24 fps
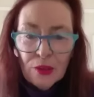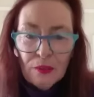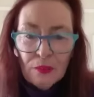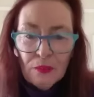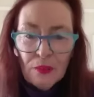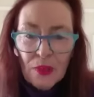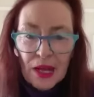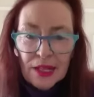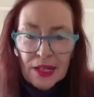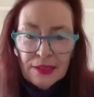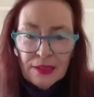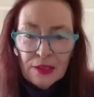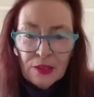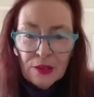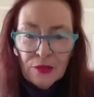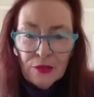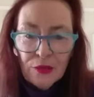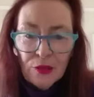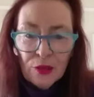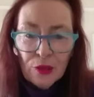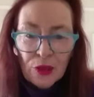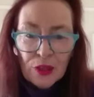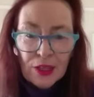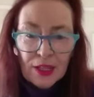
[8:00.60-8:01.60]
and
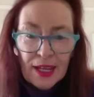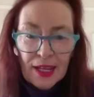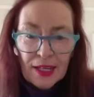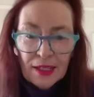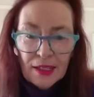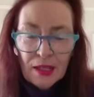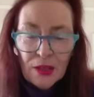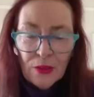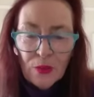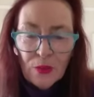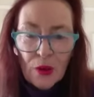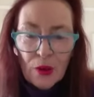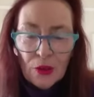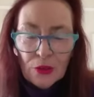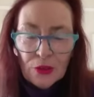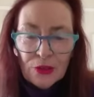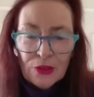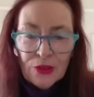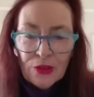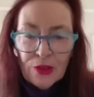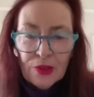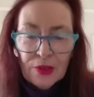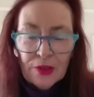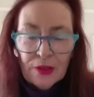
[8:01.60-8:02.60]
masterful the Yeti
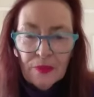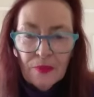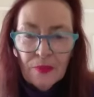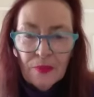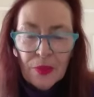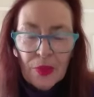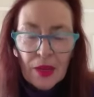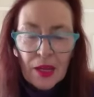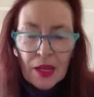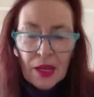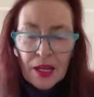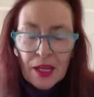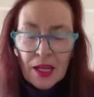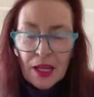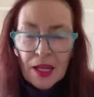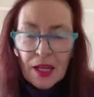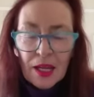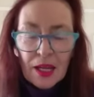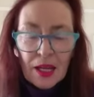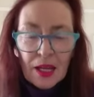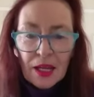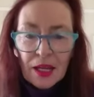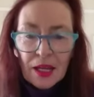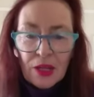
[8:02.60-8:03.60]
was, and
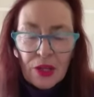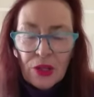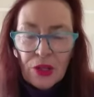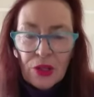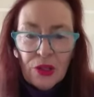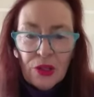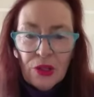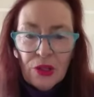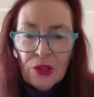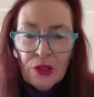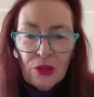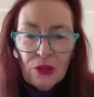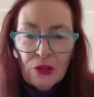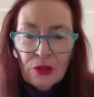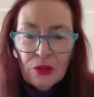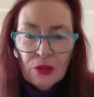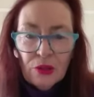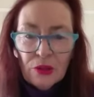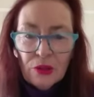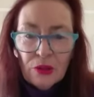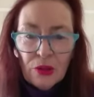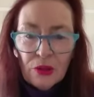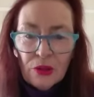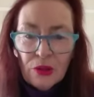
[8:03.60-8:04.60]

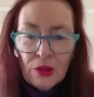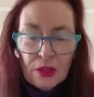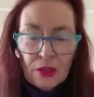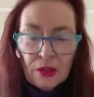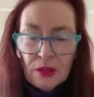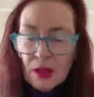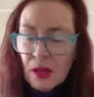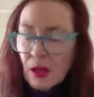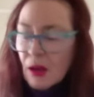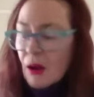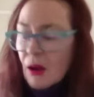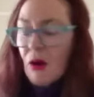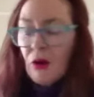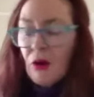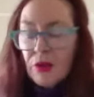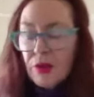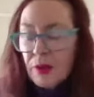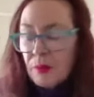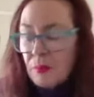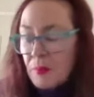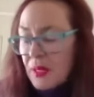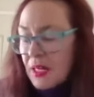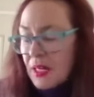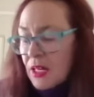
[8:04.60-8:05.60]

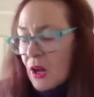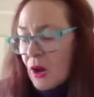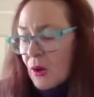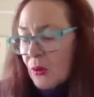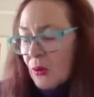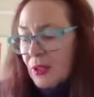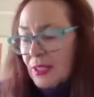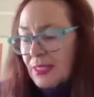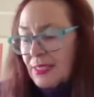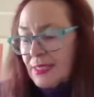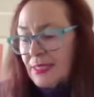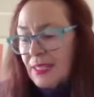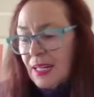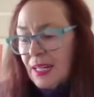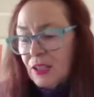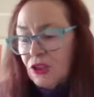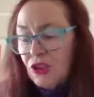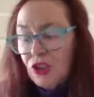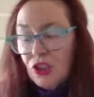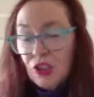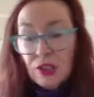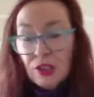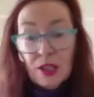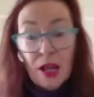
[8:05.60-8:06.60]
there'd be no
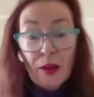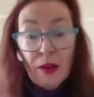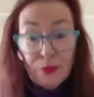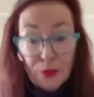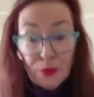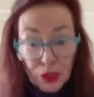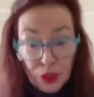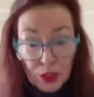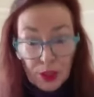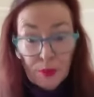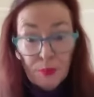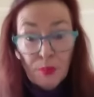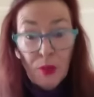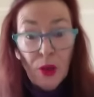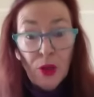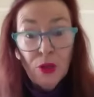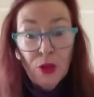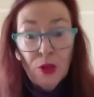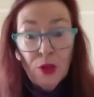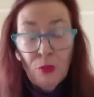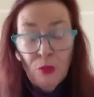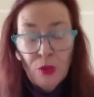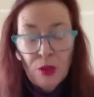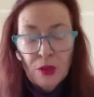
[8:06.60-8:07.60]
extensions. I've just
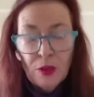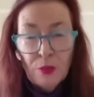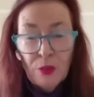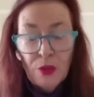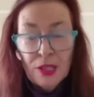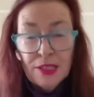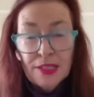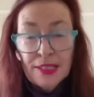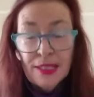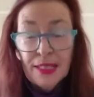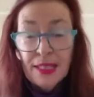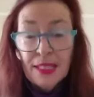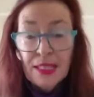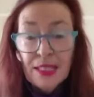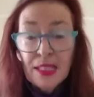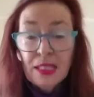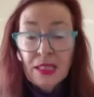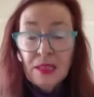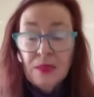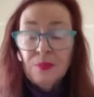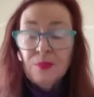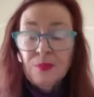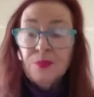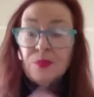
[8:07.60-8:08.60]
spoken with the
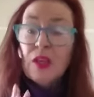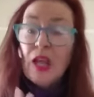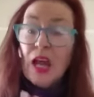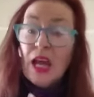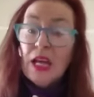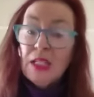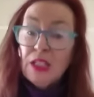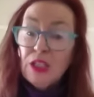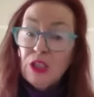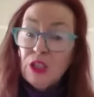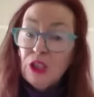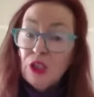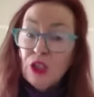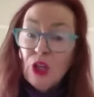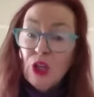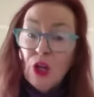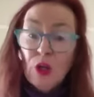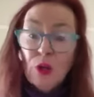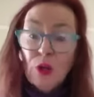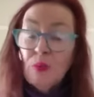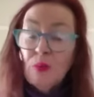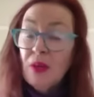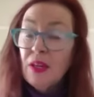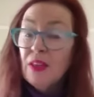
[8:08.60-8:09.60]
president, and he's
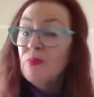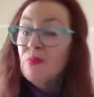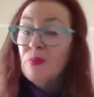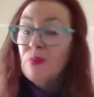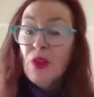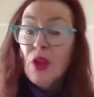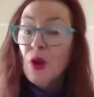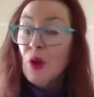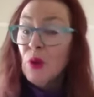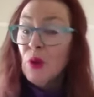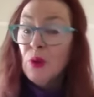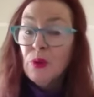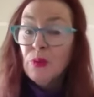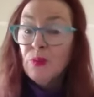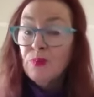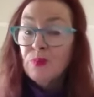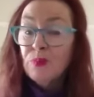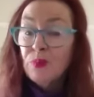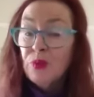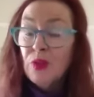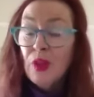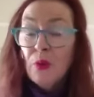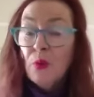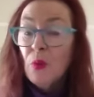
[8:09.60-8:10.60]
told me no,
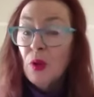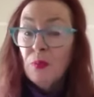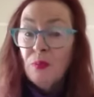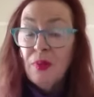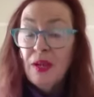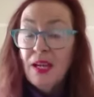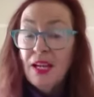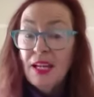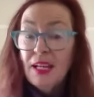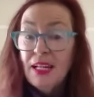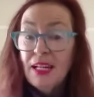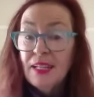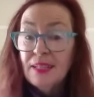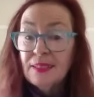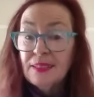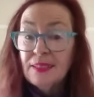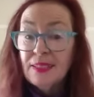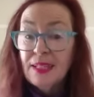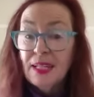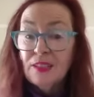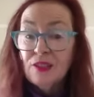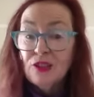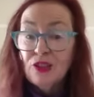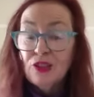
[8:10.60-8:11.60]
there won't be any
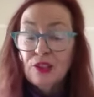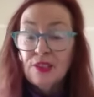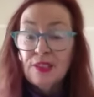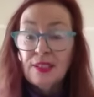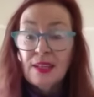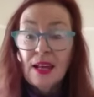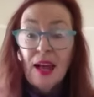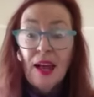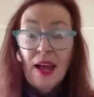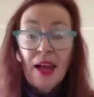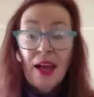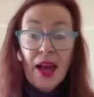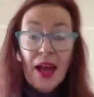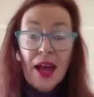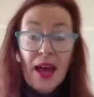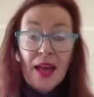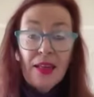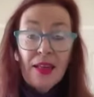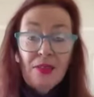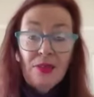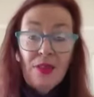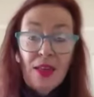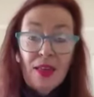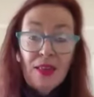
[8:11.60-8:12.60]
extensions.
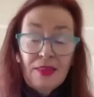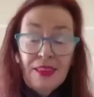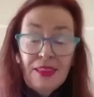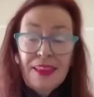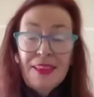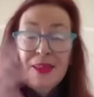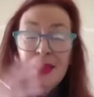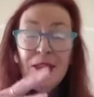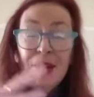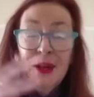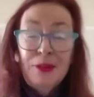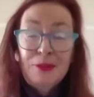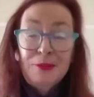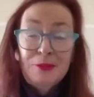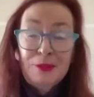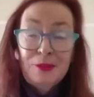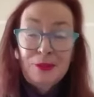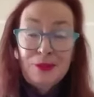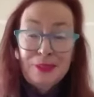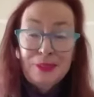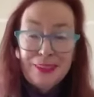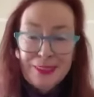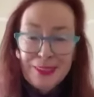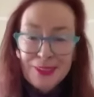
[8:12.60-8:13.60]
And then there
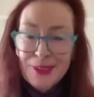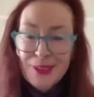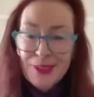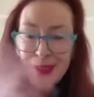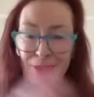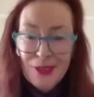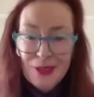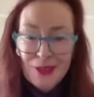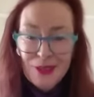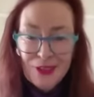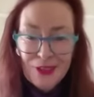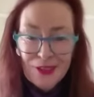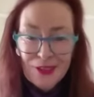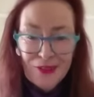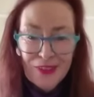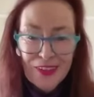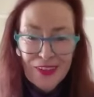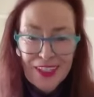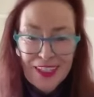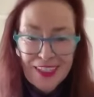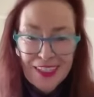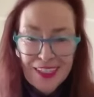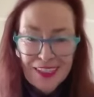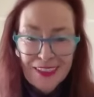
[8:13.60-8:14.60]
was a
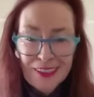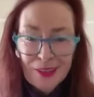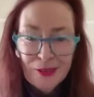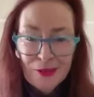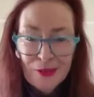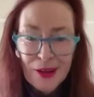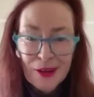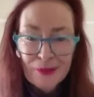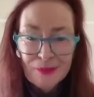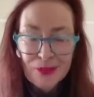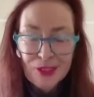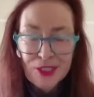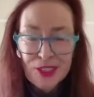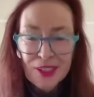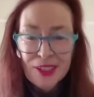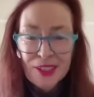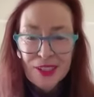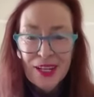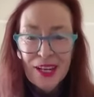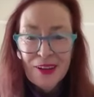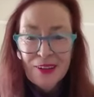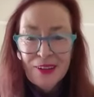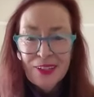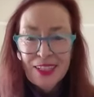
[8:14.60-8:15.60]
newsfeed interruption
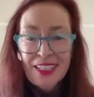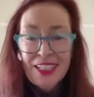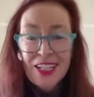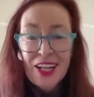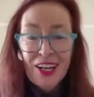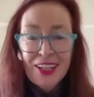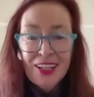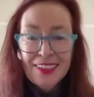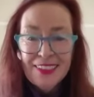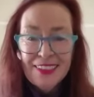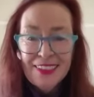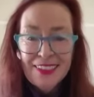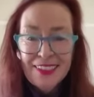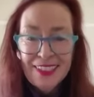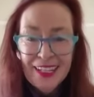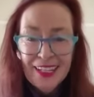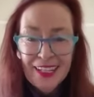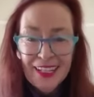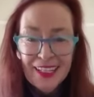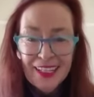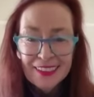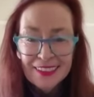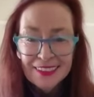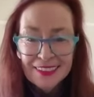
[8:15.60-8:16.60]
going
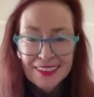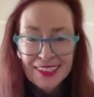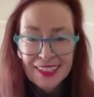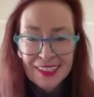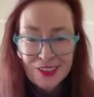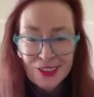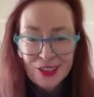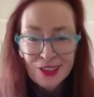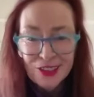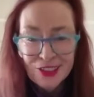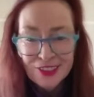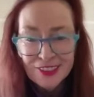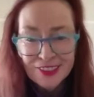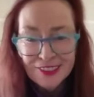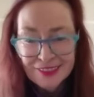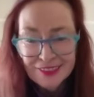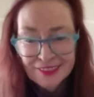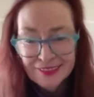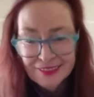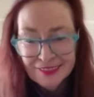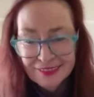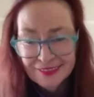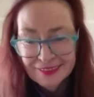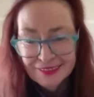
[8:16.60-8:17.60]
90-day extension.